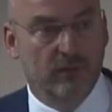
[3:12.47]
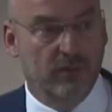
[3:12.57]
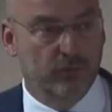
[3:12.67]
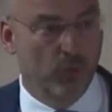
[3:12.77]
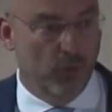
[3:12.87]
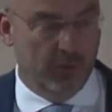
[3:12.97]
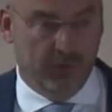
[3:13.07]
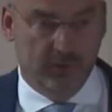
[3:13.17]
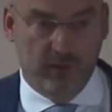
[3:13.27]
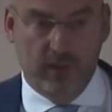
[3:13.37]
this
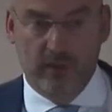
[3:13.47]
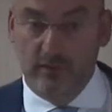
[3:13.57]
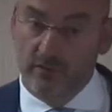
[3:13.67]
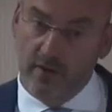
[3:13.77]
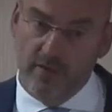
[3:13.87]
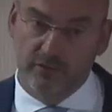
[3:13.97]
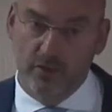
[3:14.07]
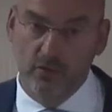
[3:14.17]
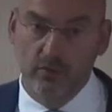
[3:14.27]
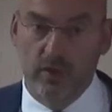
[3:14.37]
morning and this
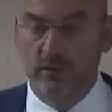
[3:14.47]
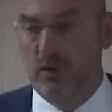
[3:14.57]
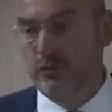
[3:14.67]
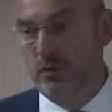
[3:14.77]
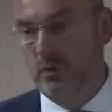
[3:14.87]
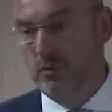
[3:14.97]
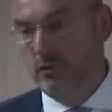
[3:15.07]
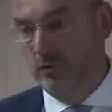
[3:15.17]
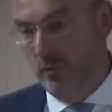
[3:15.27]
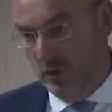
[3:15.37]
afternoon and also
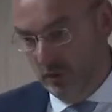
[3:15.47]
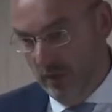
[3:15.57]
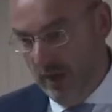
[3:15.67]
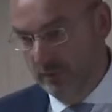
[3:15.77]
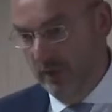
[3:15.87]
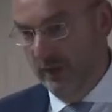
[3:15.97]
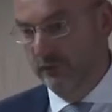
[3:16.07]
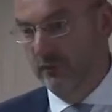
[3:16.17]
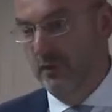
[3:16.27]
tomorrow, I believe.